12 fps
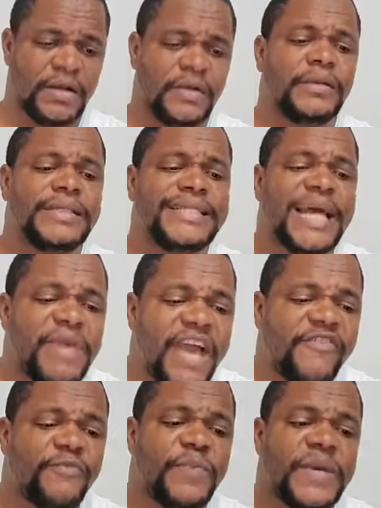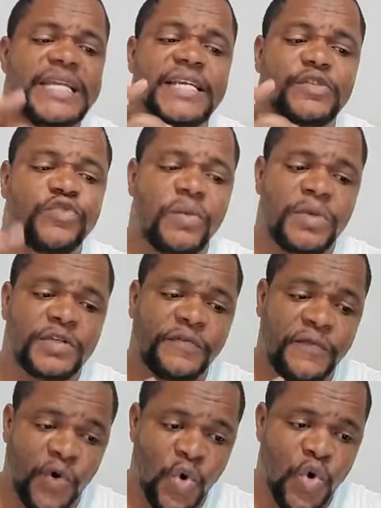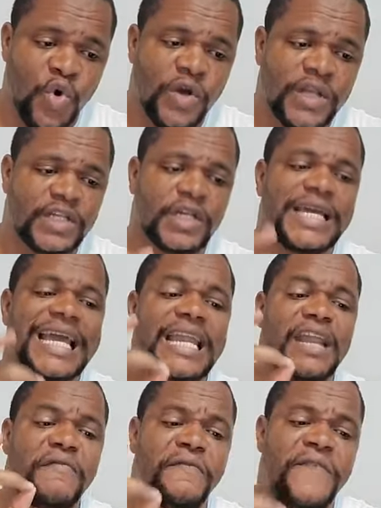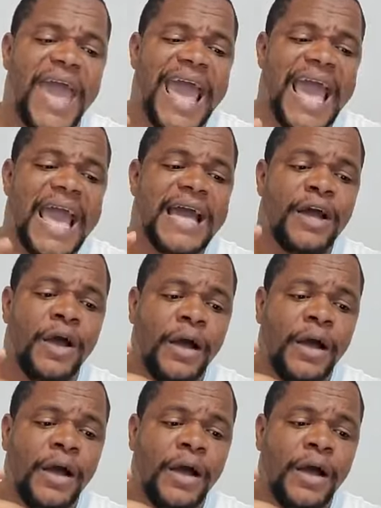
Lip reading: WFP distributes food in a fair,